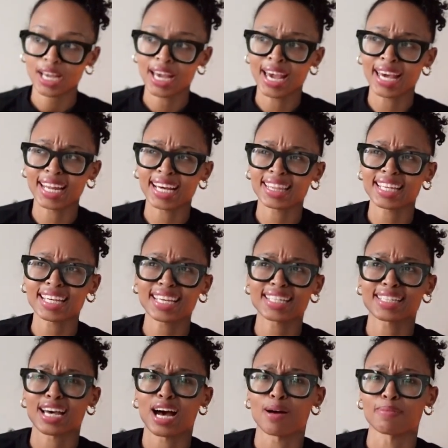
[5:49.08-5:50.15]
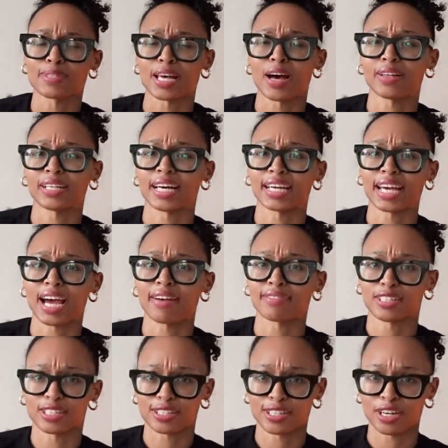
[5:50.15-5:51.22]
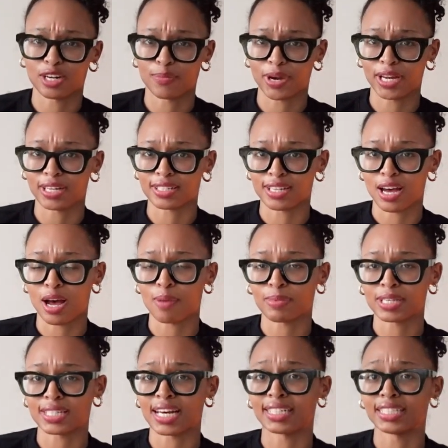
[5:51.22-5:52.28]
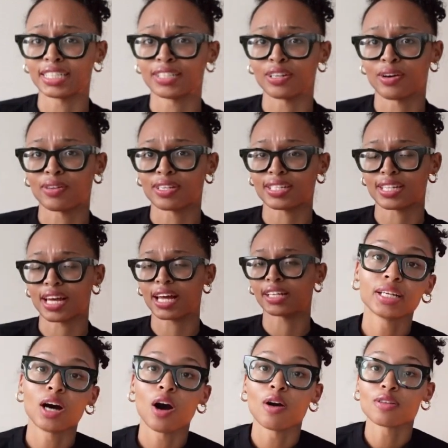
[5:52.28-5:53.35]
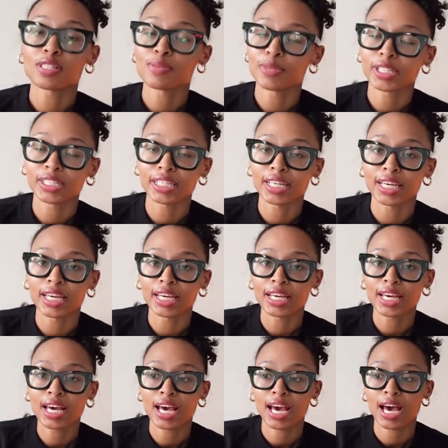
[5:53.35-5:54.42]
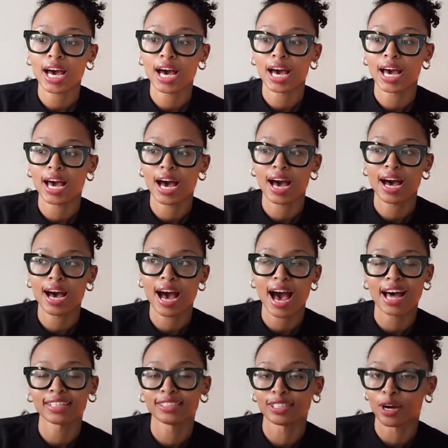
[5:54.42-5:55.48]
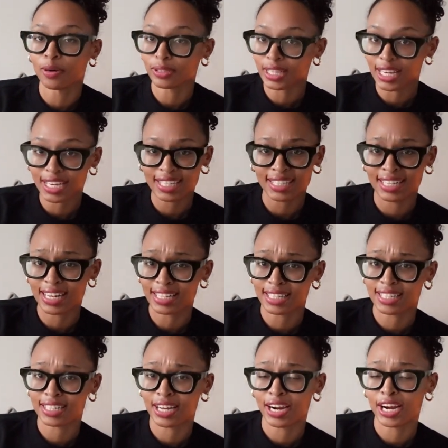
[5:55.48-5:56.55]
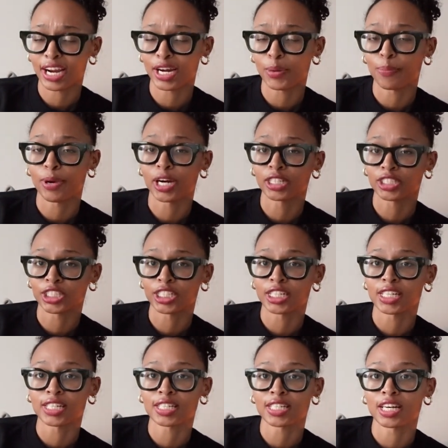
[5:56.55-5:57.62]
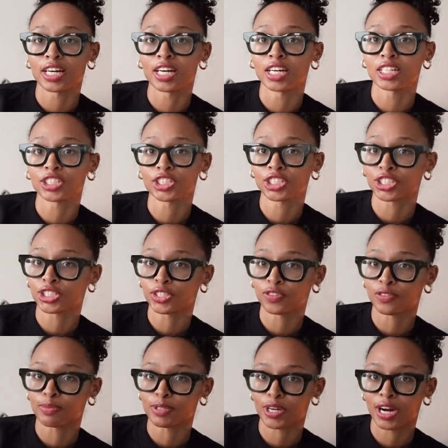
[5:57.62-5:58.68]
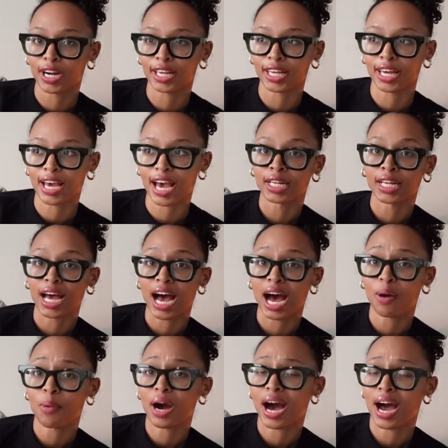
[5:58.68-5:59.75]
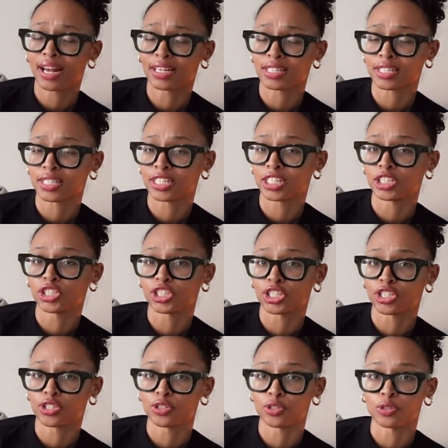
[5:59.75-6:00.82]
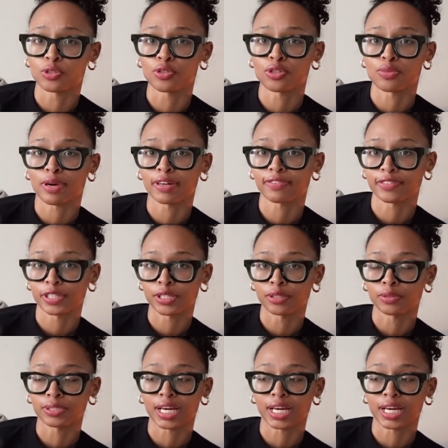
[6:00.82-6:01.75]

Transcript: And I think it times out like after a certain amount of time, because I did notice that. Ultimately, I don't think it's necessary to purchase a shusher from Target, and I would honestly just use my phone.